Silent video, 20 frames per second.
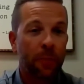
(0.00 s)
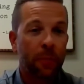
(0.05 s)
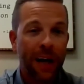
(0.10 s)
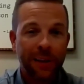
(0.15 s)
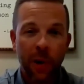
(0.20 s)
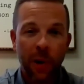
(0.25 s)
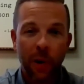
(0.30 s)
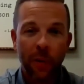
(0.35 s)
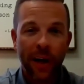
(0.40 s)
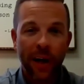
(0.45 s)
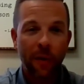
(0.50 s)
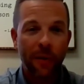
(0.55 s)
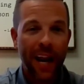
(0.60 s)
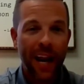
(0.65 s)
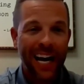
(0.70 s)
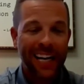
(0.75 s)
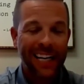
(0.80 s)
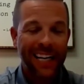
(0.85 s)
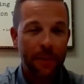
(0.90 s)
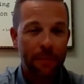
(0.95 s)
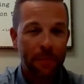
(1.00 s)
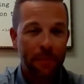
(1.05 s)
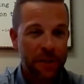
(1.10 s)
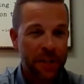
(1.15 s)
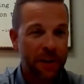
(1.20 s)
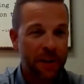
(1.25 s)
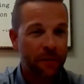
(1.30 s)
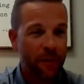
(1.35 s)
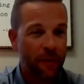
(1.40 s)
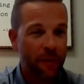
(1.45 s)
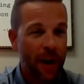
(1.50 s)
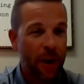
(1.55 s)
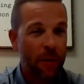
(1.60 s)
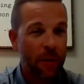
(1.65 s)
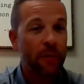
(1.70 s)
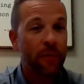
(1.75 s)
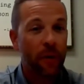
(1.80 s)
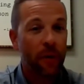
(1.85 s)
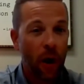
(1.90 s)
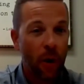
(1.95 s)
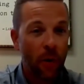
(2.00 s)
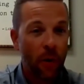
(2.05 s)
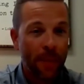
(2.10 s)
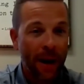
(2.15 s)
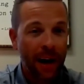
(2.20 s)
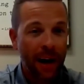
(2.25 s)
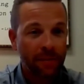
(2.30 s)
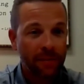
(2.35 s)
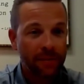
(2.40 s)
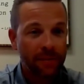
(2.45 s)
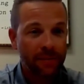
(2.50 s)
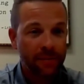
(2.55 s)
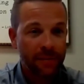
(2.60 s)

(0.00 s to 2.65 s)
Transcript: That's why we go 98% of available for loan amount.